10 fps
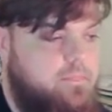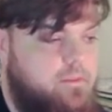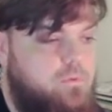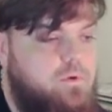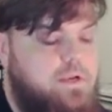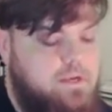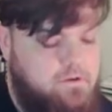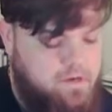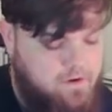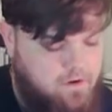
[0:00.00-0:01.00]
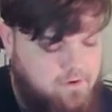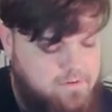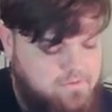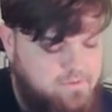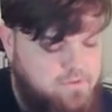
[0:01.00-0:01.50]
We're hearing all
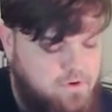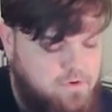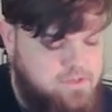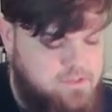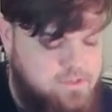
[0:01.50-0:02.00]
of the notes